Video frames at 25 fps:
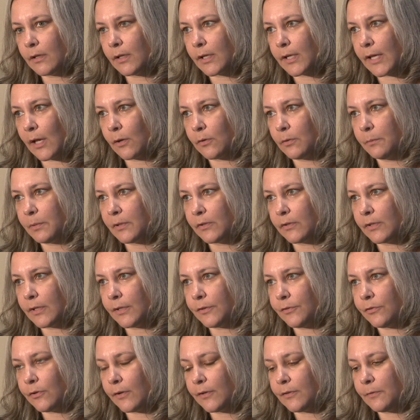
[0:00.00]
accountability
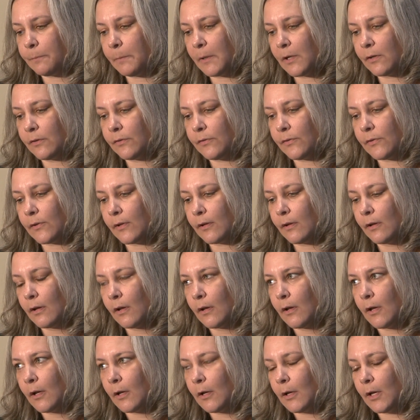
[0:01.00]
and transparency,
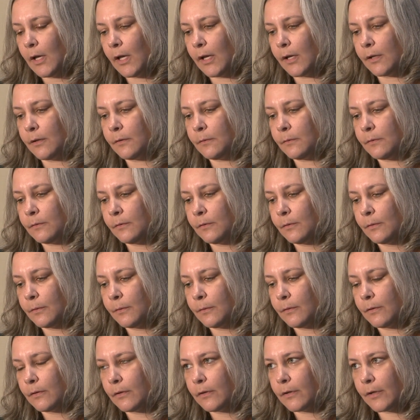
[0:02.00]
and
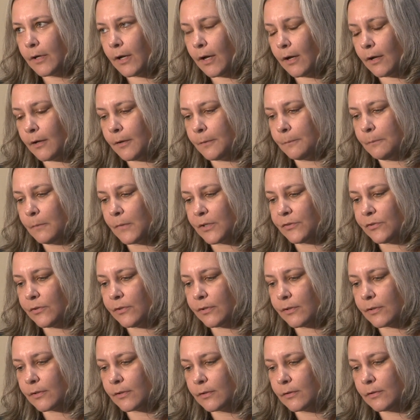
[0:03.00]
much
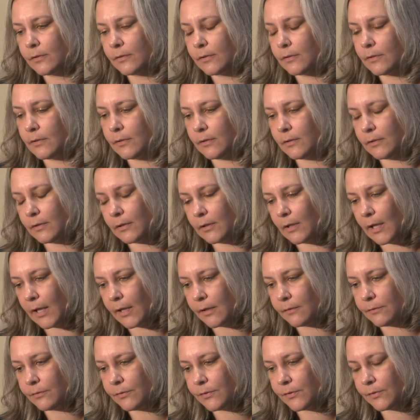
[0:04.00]
to
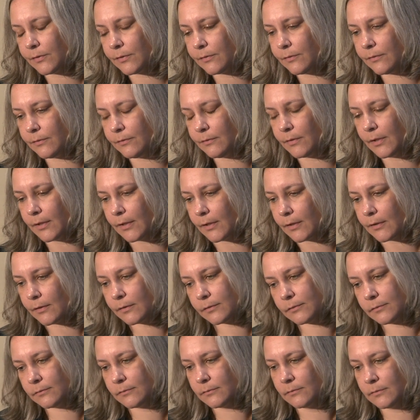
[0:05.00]
Clive's
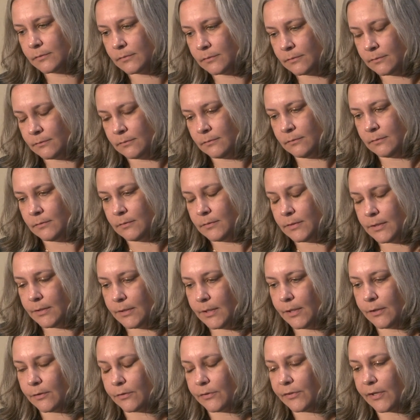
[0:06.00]

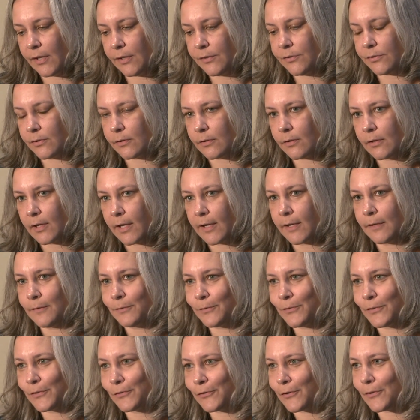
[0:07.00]
irritation, I
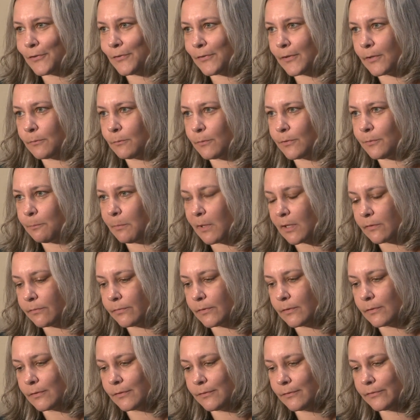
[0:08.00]
suggest that
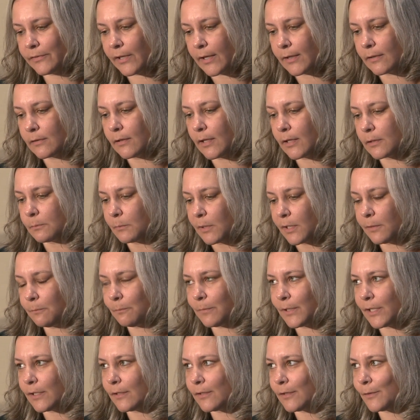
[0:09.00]
respectful dialogue might
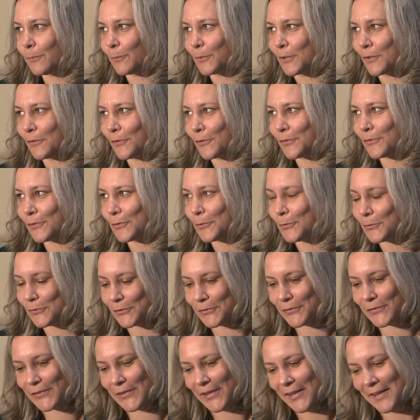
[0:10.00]
be one of the
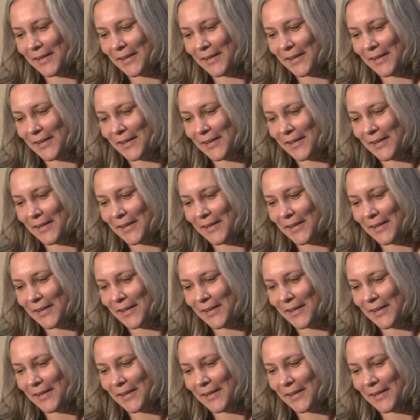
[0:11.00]
solutions.